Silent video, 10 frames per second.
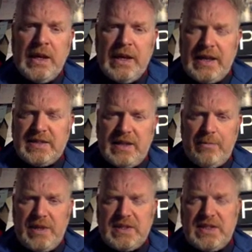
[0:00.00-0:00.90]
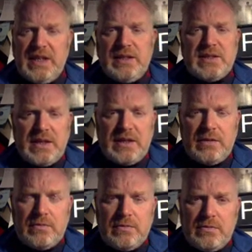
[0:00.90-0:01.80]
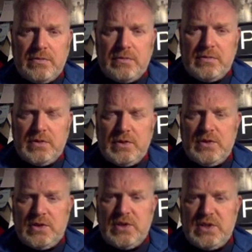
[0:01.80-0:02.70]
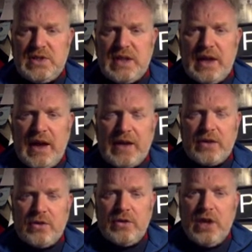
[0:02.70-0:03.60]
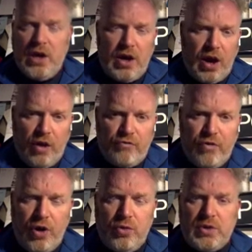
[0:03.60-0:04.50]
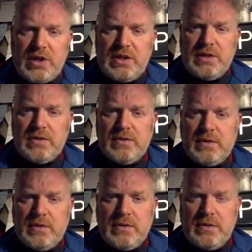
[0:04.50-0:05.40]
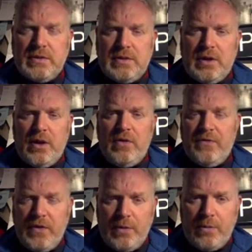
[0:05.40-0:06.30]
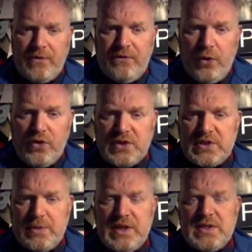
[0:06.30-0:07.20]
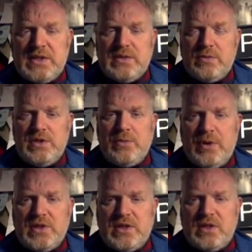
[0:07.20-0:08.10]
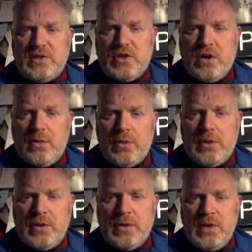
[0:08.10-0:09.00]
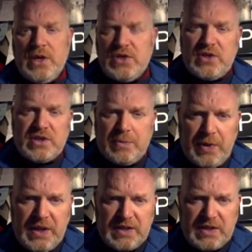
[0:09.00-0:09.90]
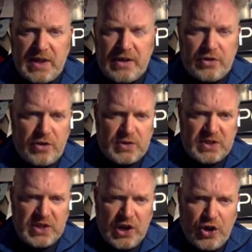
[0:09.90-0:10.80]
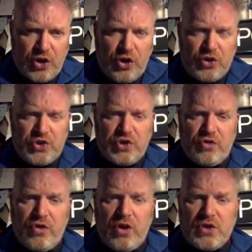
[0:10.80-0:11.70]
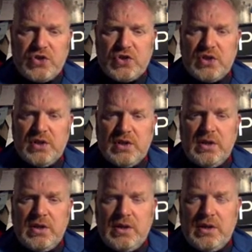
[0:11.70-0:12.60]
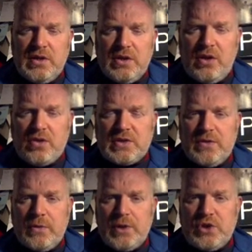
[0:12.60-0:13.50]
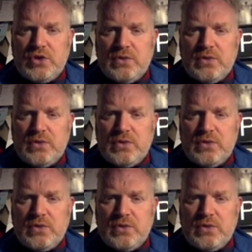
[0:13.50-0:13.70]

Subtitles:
It's then been tilted to this angle, eroded off before the tapetes was deposited on top. So the tapetes there, you'll notice, cuts across the docks formation.